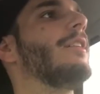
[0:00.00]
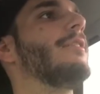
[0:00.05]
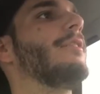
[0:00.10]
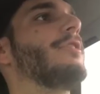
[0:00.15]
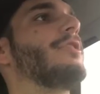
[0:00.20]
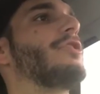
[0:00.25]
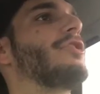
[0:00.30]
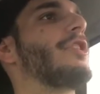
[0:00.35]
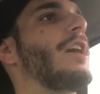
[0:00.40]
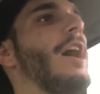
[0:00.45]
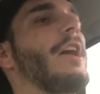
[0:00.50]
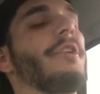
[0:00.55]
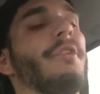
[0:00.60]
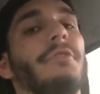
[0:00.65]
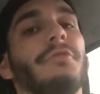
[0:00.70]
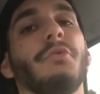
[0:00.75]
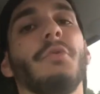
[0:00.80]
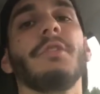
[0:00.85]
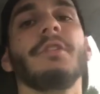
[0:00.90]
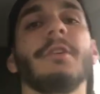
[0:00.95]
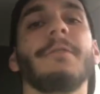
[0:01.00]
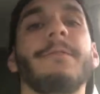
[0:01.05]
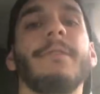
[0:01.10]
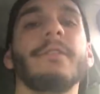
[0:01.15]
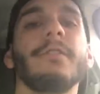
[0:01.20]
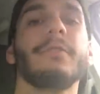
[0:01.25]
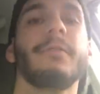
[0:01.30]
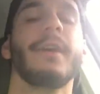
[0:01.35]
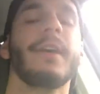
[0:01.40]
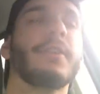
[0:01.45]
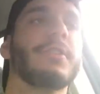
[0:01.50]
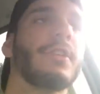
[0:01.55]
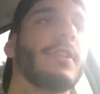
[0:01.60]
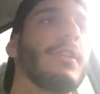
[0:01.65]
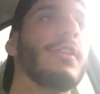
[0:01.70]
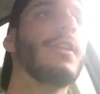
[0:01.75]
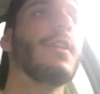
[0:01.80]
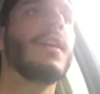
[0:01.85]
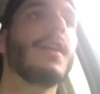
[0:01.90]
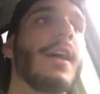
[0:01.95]
this channel to a different
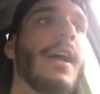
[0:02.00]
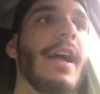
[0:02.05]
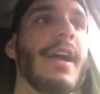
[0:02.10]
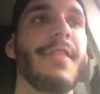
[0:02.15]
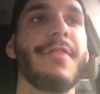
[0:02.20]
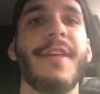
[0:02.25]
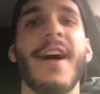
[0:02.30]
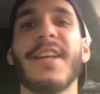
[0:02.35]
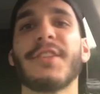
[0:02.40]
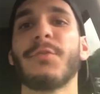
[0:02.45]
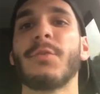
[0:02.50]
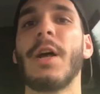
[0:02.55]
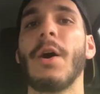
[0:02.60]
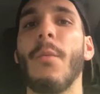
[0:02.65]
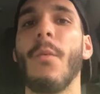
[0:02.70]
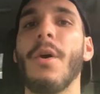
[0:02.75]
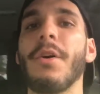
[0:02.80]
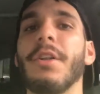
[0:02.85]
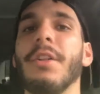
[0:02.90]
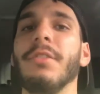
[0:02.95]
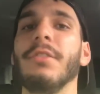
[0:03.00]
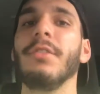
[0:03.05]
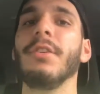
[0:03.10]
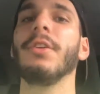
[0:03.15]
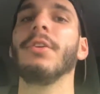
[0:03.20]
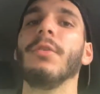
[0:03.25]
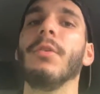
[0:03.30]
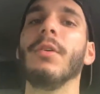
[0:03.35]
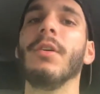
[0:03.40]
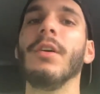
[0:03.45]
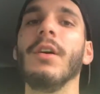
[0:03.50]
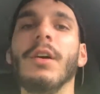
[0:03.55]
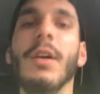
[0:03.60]
direction, and that's what I want to do.